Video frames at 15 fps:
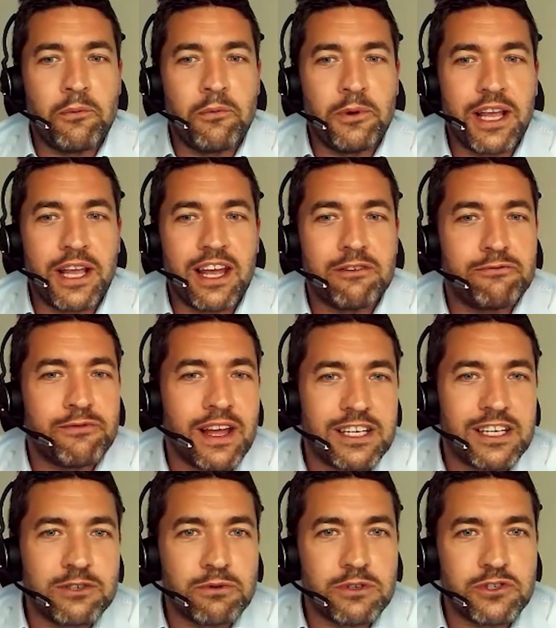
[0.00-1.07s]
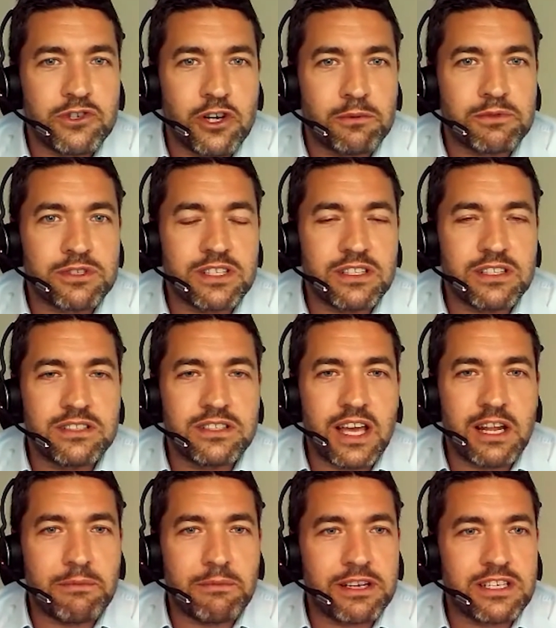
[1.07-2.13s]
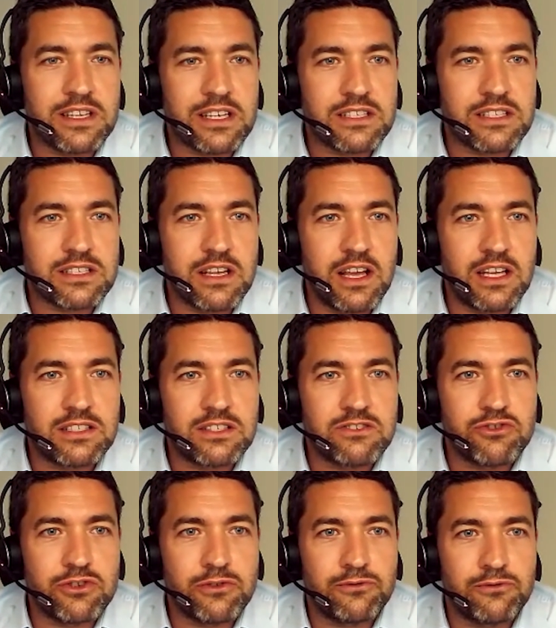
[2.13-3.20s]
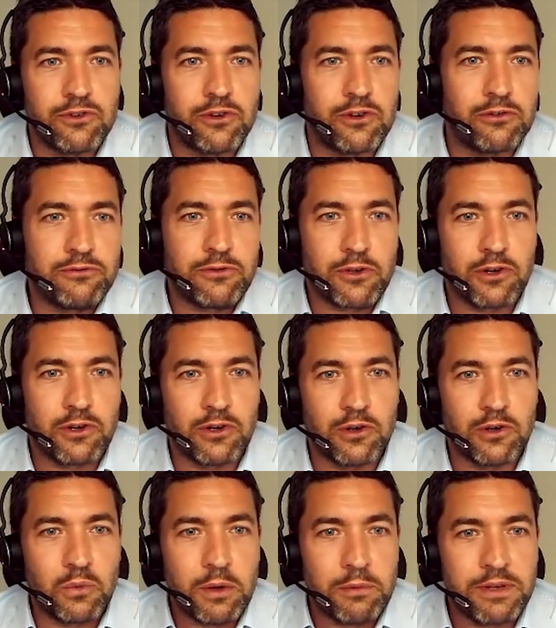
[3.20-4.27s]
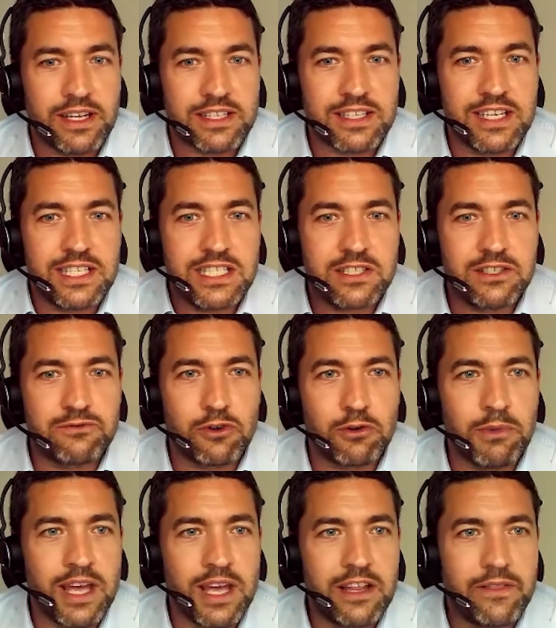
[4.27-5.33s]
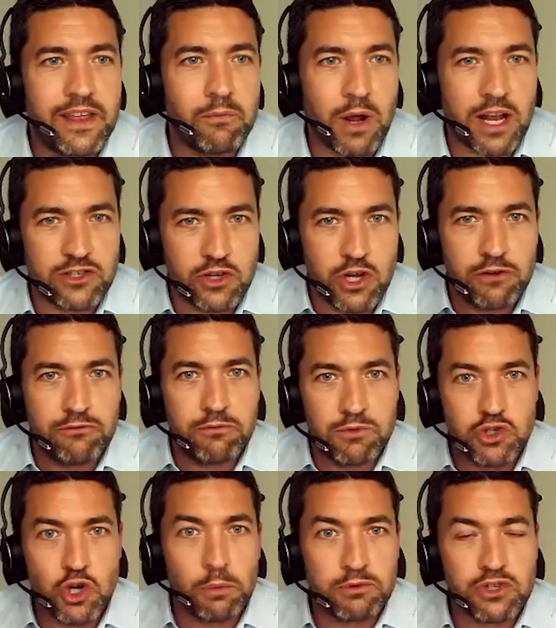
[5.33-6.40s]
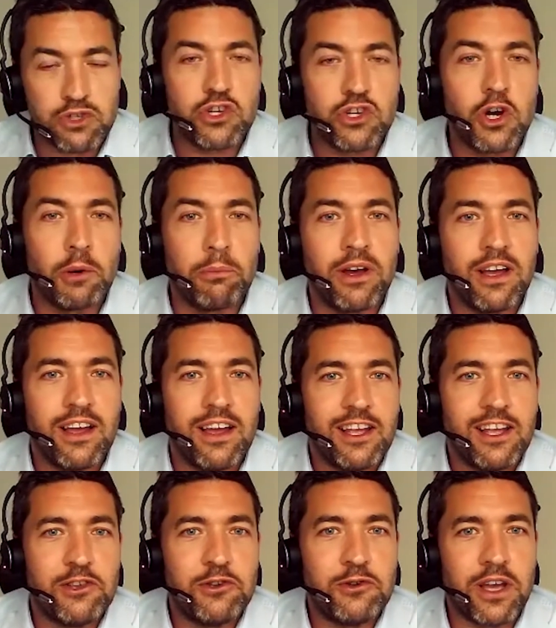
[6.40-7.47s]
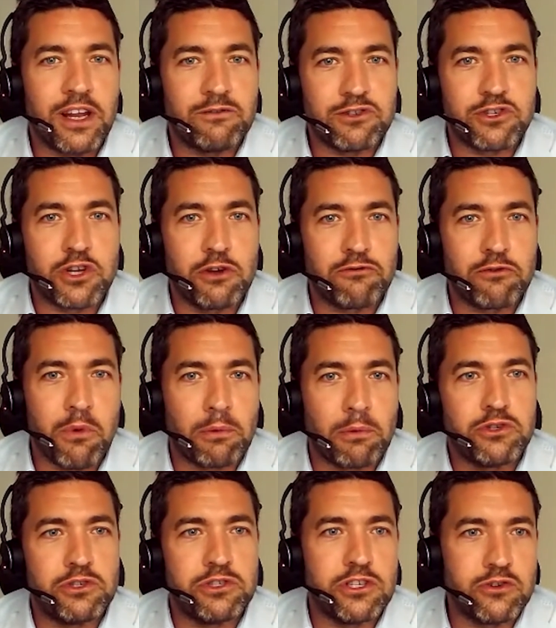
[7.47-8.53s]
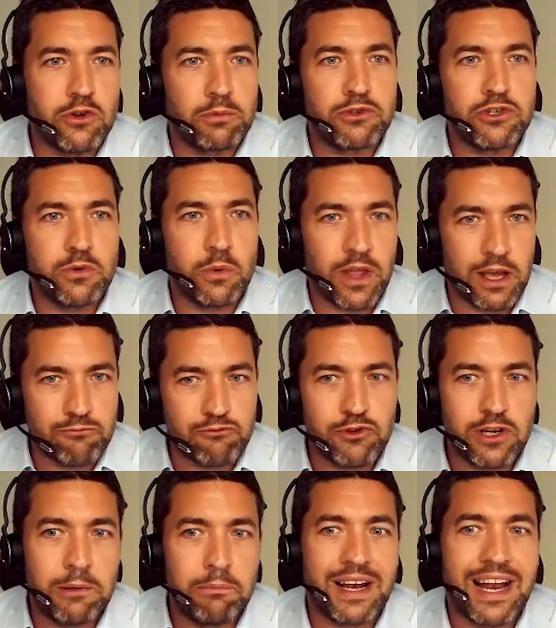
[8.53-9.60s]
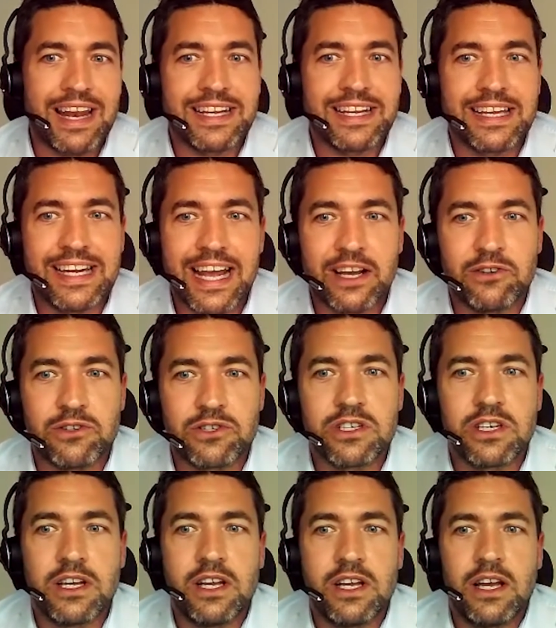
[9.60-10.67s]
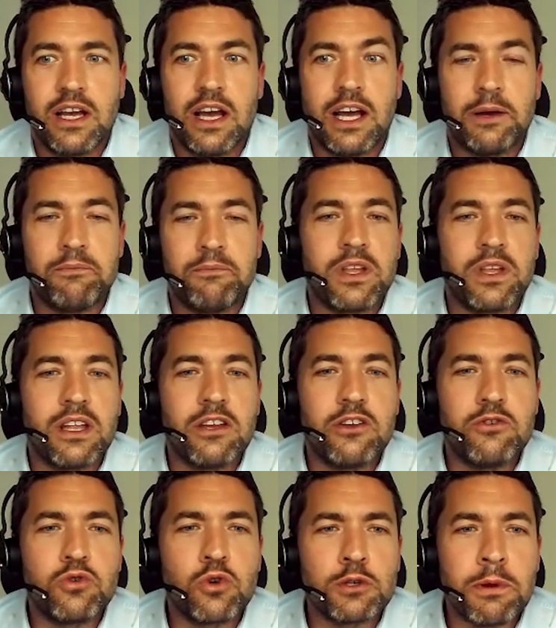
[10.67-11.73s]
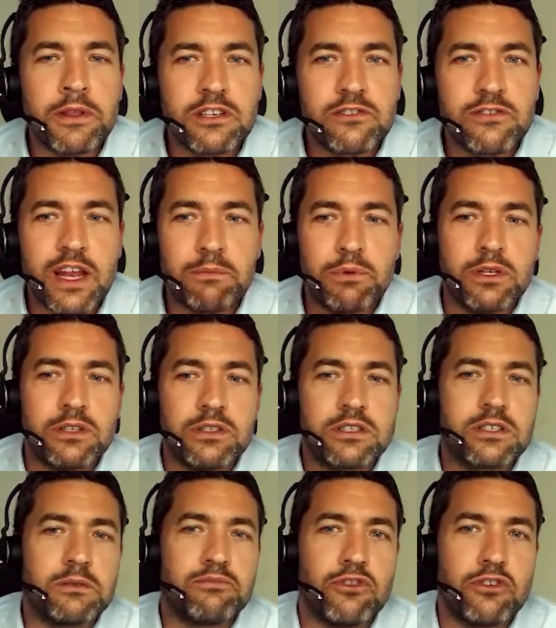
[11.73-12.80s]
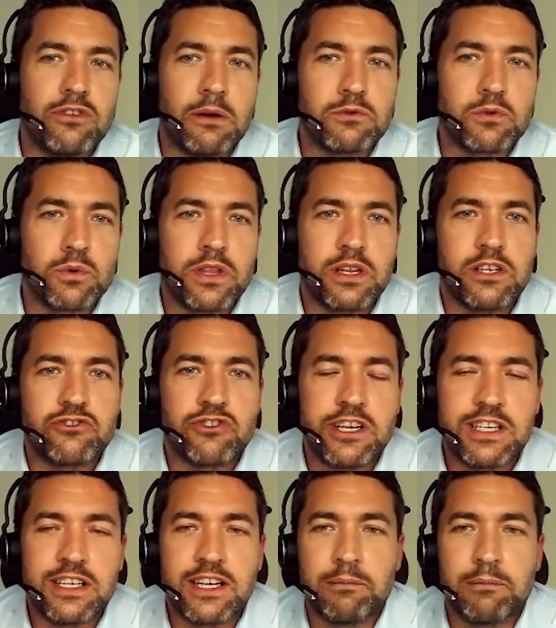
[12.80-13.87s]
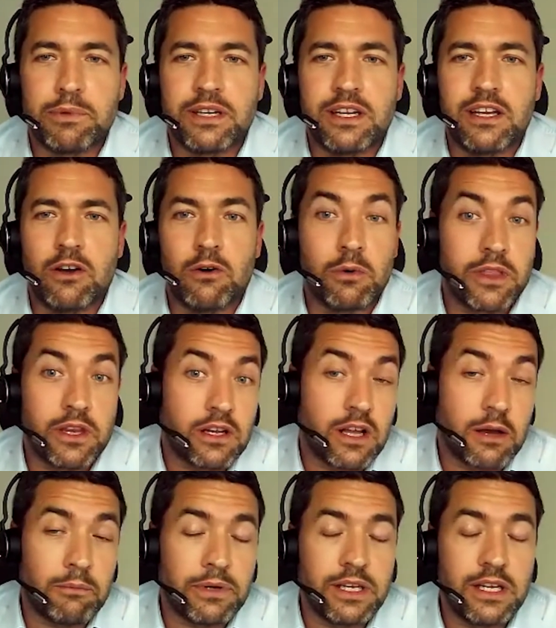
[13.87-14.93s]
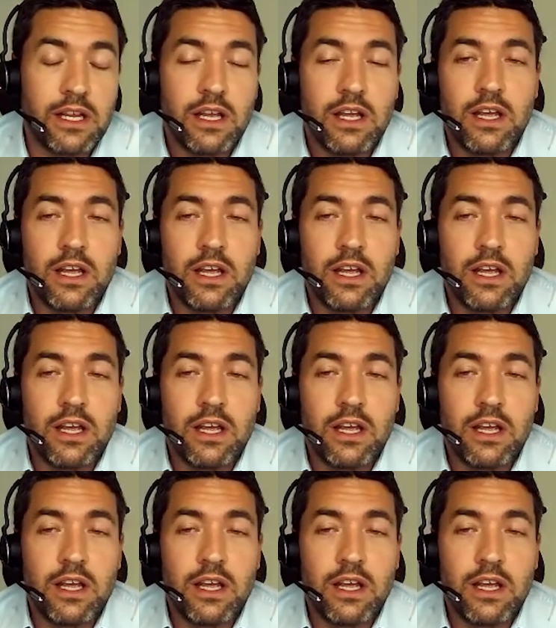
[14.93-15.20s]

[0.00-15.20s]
we kind of fell into our jobs, and I imagine that's as true for women as it is for men. And then as you go from job to job, you kind of just go from opportunity to opportunity without really planning it out. You talked about the development programs within a trading company or within a company.